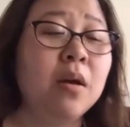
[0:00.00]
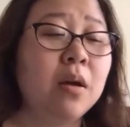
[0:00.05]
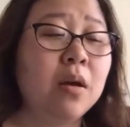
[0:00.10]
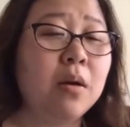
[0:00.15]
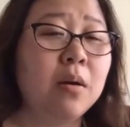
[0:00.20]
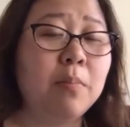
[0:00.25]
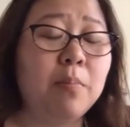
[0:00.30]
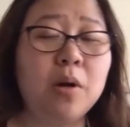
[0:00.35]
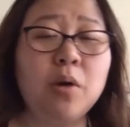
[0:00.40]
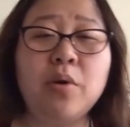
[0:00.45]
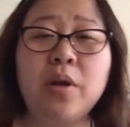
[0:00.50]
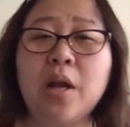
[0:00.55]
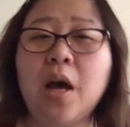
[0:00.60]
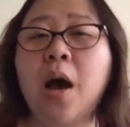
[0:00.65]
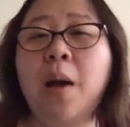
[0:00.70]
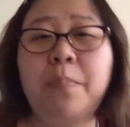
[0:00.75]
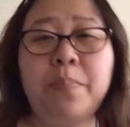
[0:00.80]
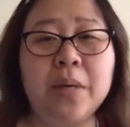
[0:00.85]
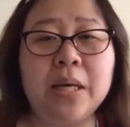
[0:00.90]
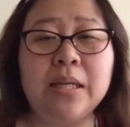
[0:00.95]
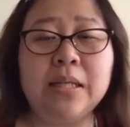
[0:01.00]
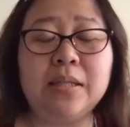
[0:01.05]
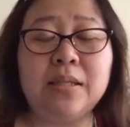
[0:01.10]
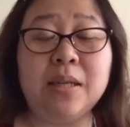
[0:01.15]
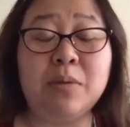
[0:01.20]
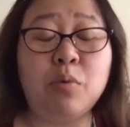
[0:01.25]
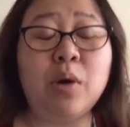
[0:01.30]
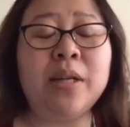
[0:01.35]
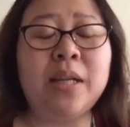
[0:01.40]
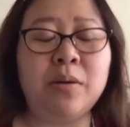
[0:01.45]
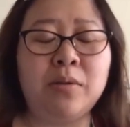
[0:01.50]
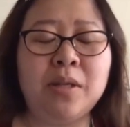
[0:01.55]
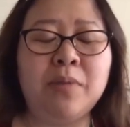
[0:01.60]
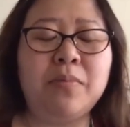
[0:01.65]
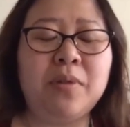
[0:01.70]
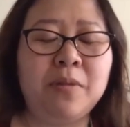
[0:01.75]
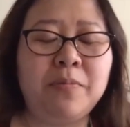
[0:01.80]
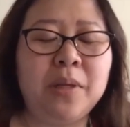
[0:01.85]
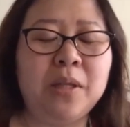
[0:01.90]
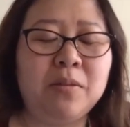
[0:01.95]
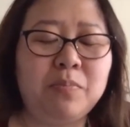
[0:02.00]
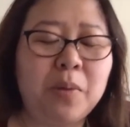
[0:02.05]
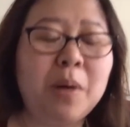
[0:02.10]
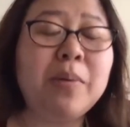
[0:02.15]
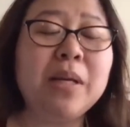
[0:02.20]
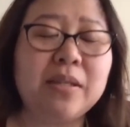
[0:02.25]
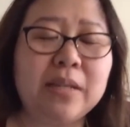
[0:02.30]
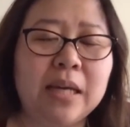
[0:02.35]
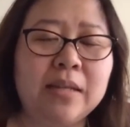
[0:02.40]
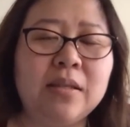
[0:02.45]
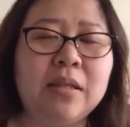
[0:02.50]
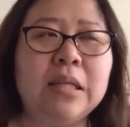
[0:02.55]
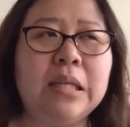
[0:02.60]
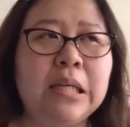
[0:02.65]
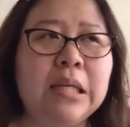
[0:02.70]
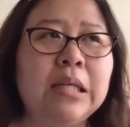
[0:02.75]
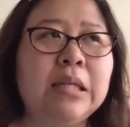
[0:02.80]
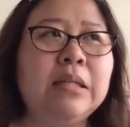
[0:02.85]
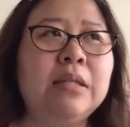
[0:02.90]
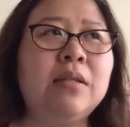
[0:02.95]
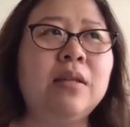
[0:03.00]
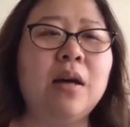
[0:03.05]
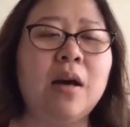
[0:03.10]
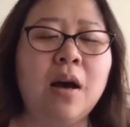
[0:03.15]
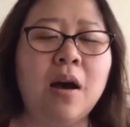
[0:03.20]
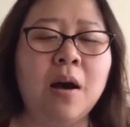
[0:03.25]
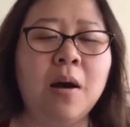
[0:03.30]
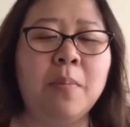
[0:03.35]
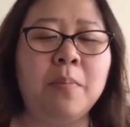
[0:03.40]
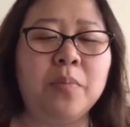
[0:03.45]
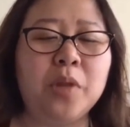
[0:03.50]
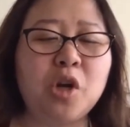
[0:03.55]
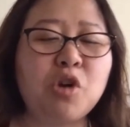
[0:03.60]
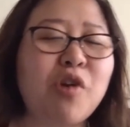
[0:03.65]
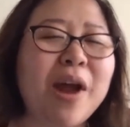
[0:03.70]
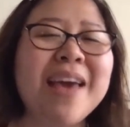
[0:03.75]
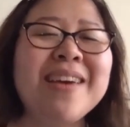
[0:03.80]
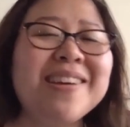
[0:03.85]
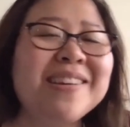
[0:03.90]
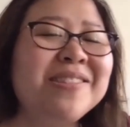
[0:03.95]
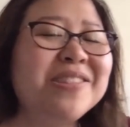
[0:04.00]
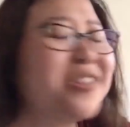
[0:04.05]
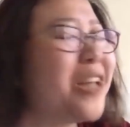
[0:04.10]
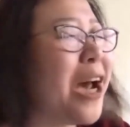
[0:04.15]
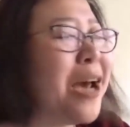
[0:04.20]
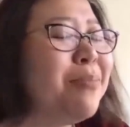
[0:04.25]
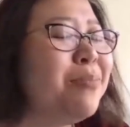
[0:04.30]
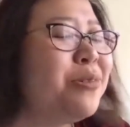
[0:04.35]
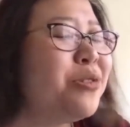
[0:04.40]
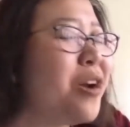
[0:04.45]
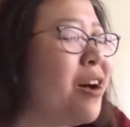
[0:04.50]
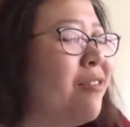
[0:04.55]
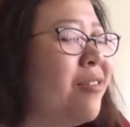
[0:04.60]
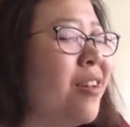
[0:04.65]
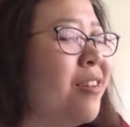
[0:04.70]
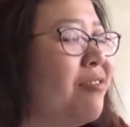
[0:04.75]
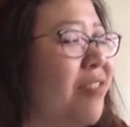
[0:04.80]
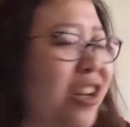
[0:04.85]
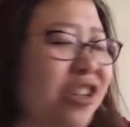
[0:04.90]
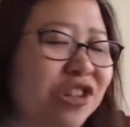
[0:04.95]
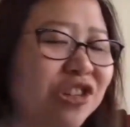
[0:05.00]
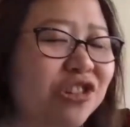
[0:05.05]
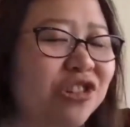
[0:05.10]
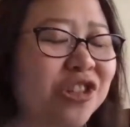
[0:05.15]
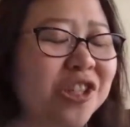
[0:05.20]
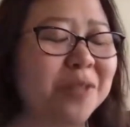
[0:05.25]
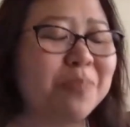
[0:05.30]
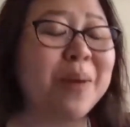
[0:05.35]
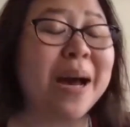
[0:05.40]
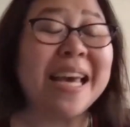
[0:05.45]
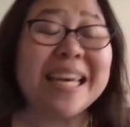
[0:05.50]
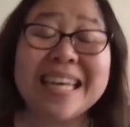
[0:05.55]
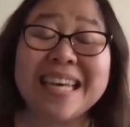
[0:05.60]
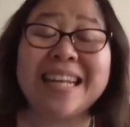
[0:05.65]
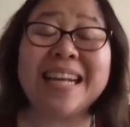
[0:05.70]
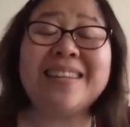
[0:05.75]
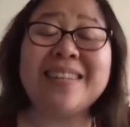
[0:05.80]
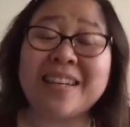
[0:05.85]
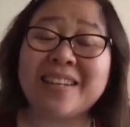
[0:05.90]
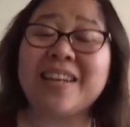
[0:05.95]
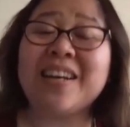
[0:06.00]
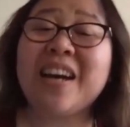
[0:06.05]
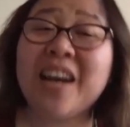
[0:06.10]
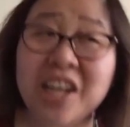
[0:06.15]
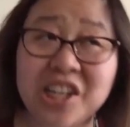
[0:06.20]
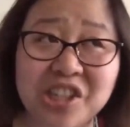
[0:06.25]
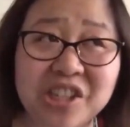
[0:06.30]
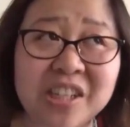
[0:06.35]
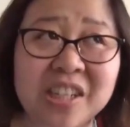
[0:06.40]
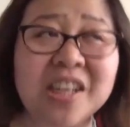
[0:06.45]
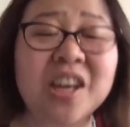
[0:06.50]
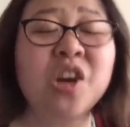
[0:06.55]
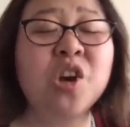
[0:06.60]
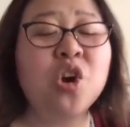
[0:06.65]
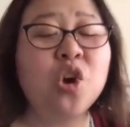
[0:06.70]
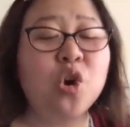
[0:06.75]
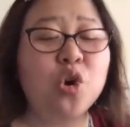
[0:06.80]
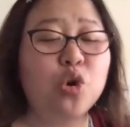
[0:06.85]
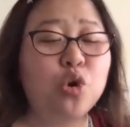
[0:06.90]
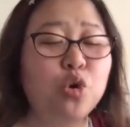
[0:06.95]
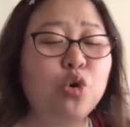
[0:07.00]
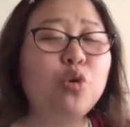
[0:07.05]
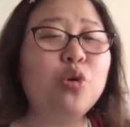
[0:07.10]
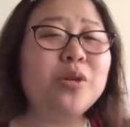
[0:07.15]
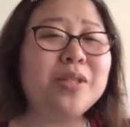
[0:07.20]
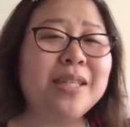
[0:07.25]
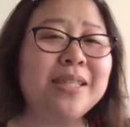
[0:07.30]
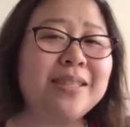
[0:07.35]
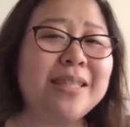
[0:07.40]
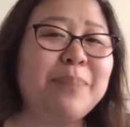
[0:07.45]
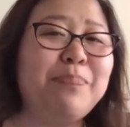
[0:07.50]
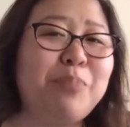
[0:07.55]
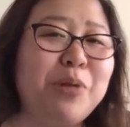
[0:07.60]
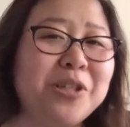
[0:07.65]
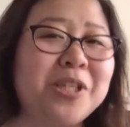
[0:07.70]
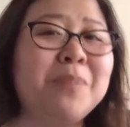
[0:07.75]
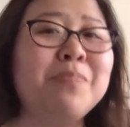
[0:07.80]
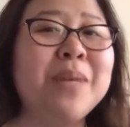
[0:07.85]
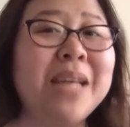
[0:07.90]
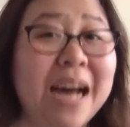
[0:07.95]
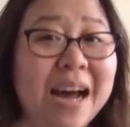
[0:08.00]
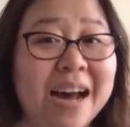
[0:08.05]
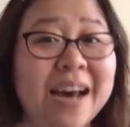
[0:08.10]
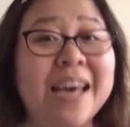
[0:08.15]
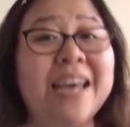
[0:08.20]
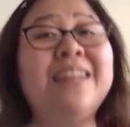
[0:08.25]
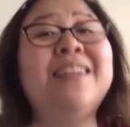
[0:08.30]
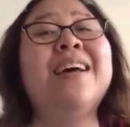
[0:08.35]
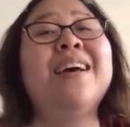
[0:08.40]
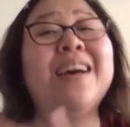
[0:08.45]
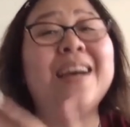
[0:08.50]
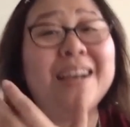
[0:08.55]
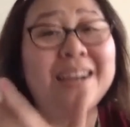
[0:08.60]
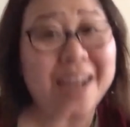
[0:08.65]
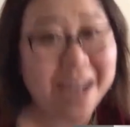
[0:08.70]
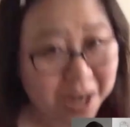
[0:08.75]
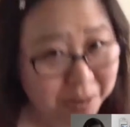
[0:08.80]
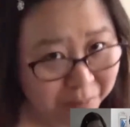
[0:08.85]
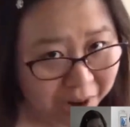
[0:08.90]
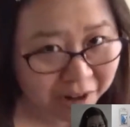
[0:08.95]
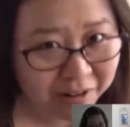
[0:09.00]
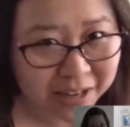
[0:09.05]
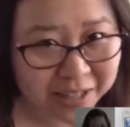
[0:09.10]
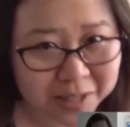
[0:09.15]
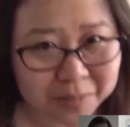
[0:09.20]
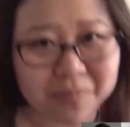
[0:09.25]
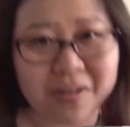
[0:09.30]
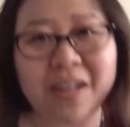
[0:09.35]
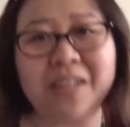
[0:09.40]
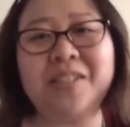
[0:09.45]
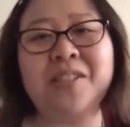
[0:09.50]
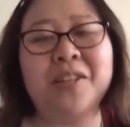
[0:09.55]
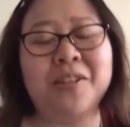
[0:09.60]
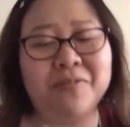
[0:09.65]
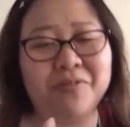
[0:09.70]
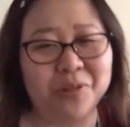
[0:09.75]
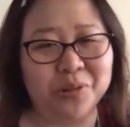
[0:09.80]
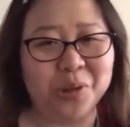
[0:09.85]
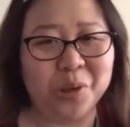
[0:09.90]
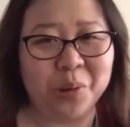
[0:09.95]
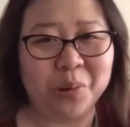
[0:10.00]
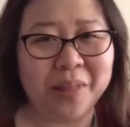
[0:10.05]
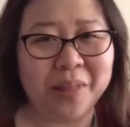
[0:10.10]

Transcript: blowing up is the one that they've been publicizing is um, Crankin's Time Travel Adventures by Keita Takahashi, who is the person behind Katamari Damacy, if you know mm-hmm. that